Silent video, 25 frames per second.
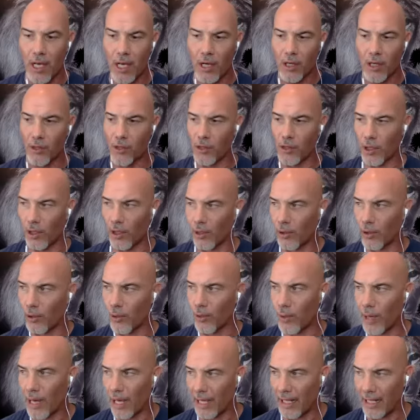
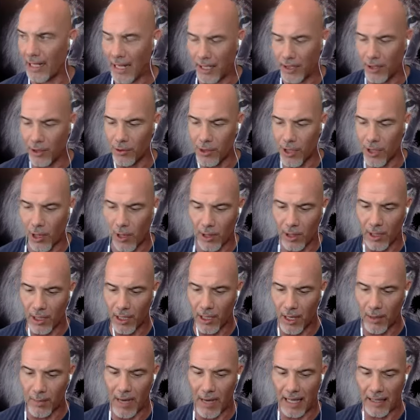So, and, and you talk a lot
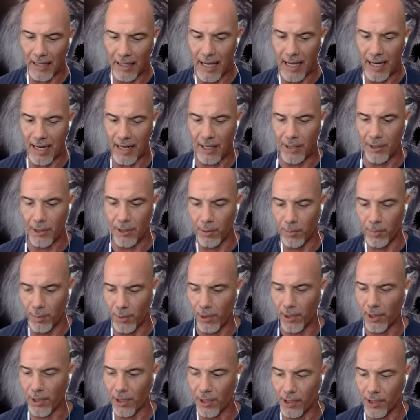about that in your
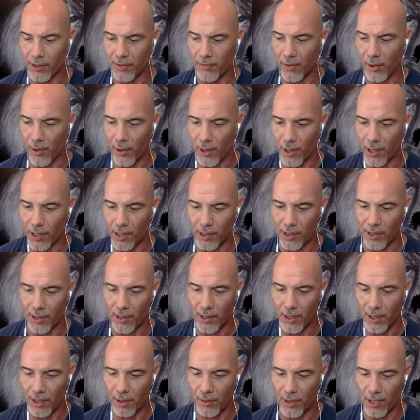book, as far as,
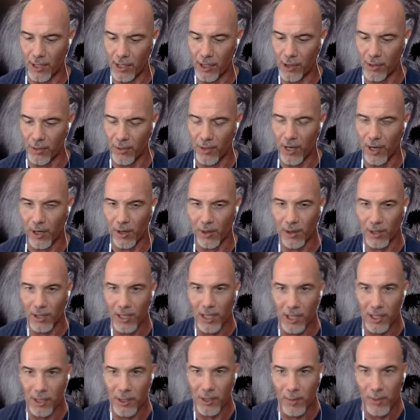you know, did you call the
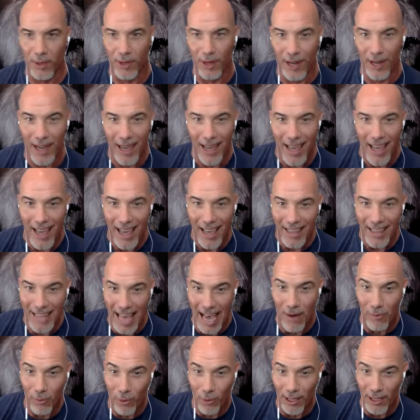customer,
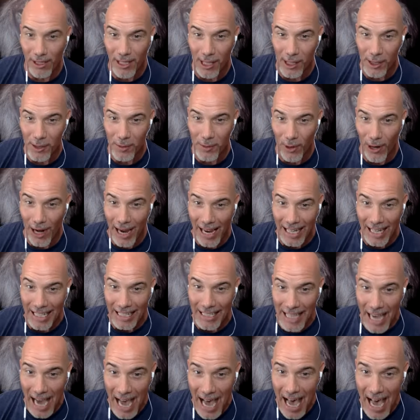that one customer eighty
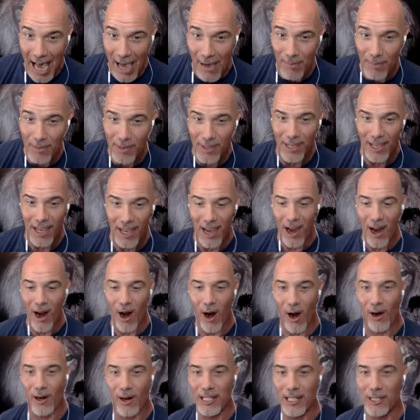times,
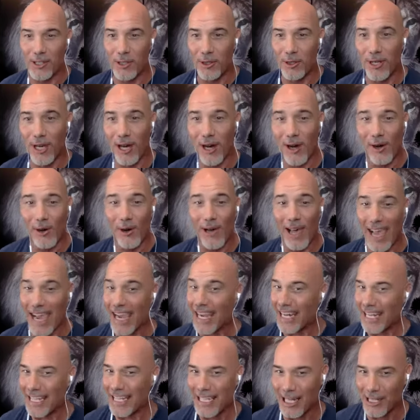or did you call
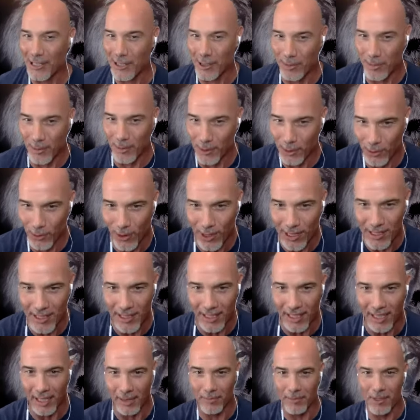eighty customers one time?